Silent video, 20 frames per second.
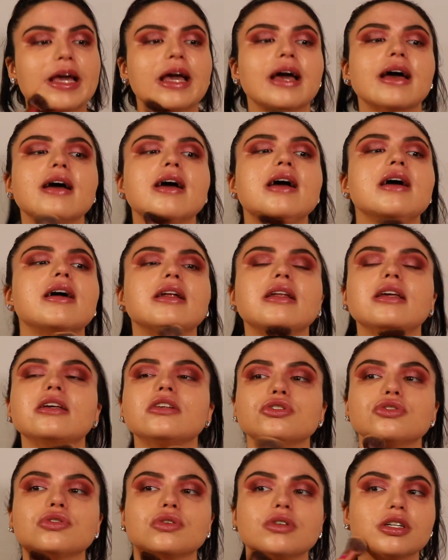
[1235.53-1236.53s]
get any
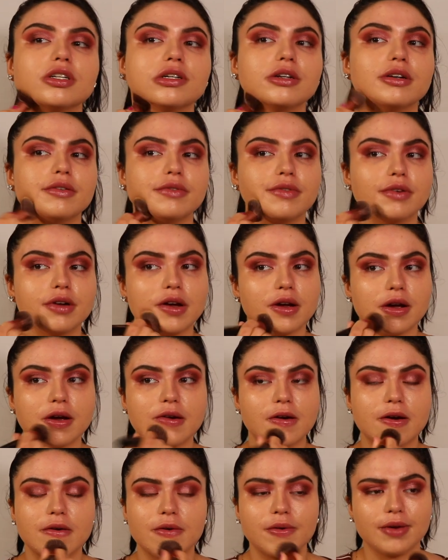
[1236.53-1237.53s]
sort of
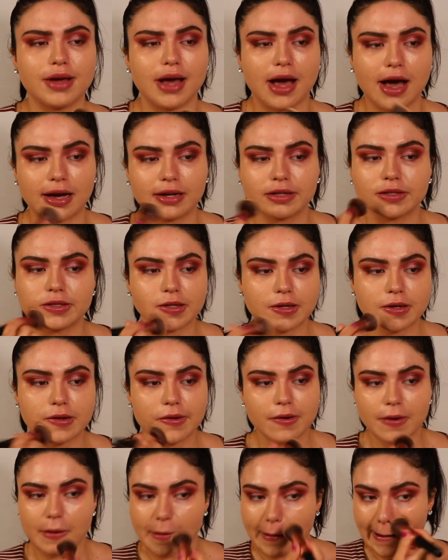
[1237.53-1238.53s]

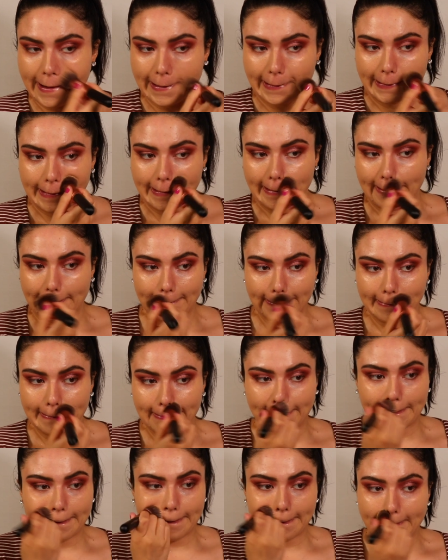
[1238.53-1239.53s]
reaction or anything.
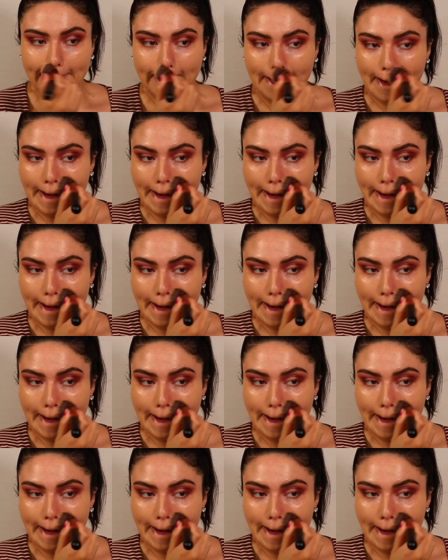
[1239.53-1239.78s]
So